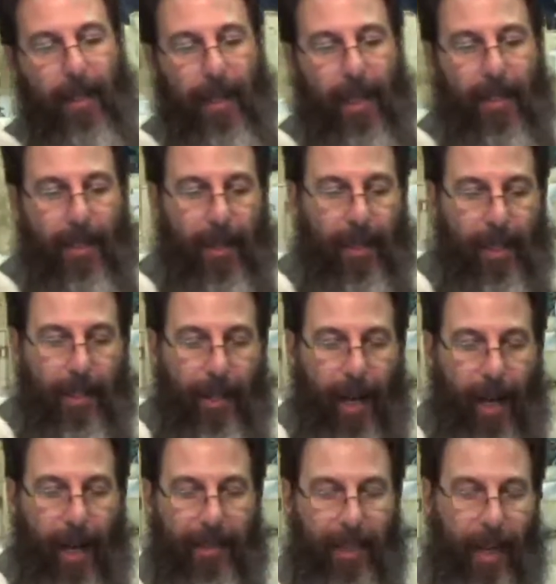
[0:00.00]
Let's go to
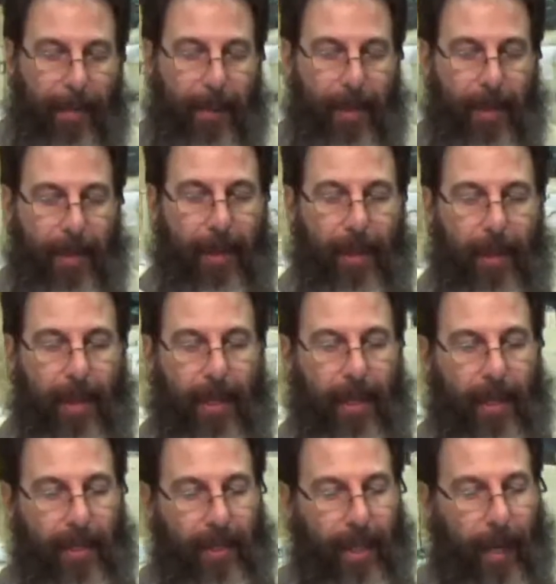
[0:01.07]
John chapter
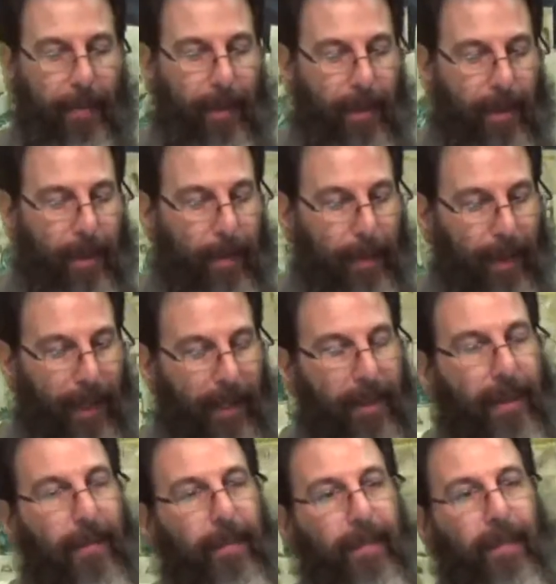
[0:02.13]
Yochanan chapter 2, please.